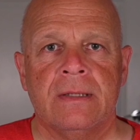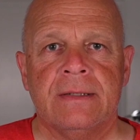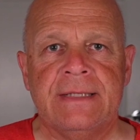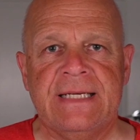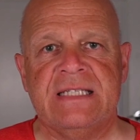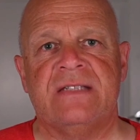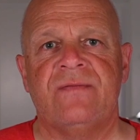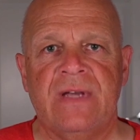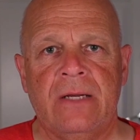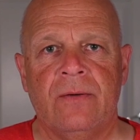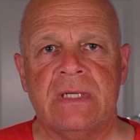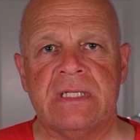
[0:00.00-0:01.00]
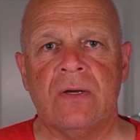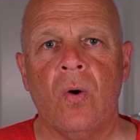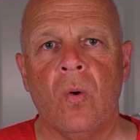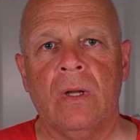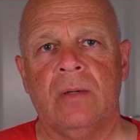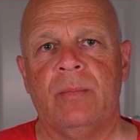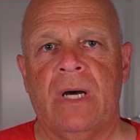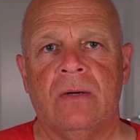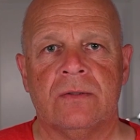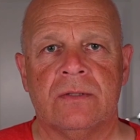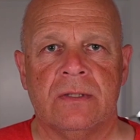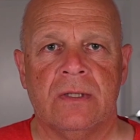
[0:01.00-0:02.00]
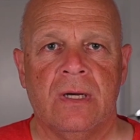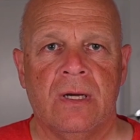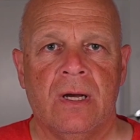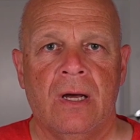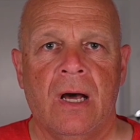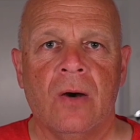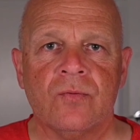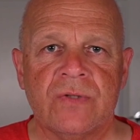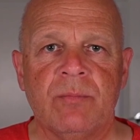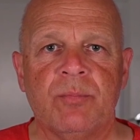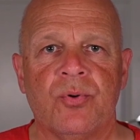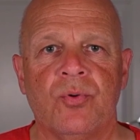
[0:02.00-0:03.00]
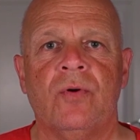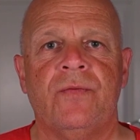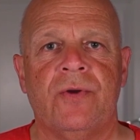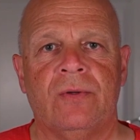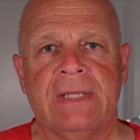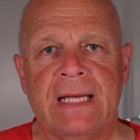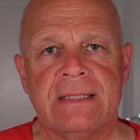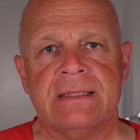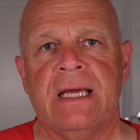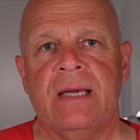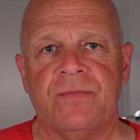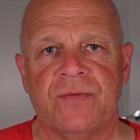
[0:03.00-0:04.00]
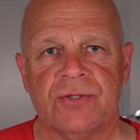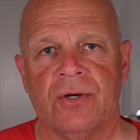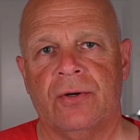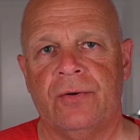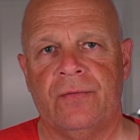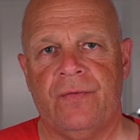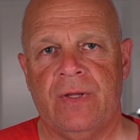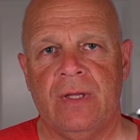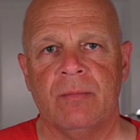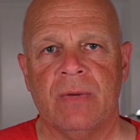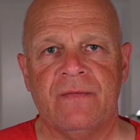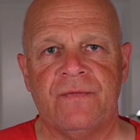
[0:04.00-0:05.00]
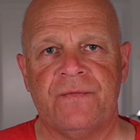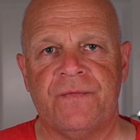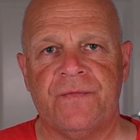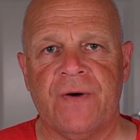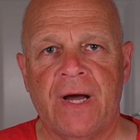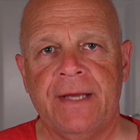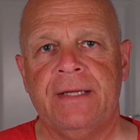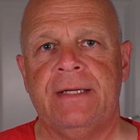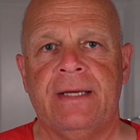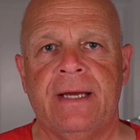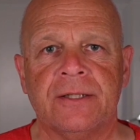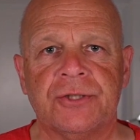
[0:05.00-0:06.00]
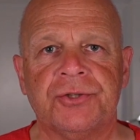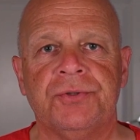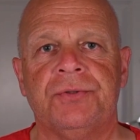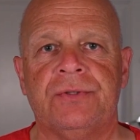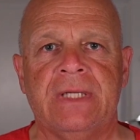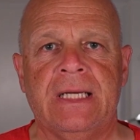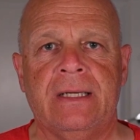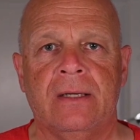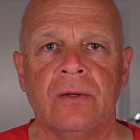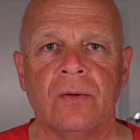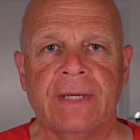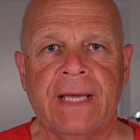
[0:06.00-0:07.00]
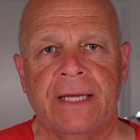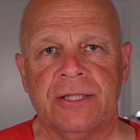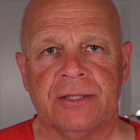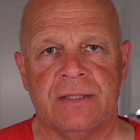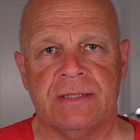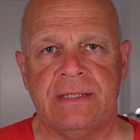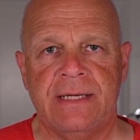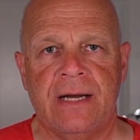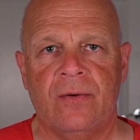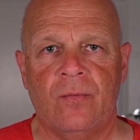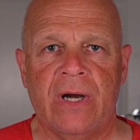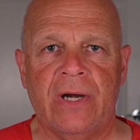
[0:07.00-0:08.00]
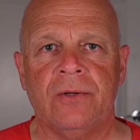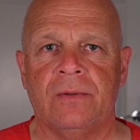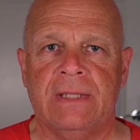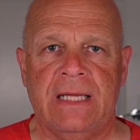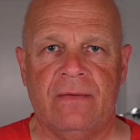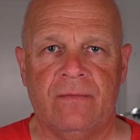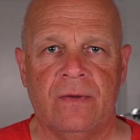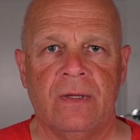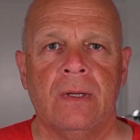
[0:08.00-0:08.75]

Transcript: This video is all about how to improve your landscape photography by finding and shooting locations near where you live.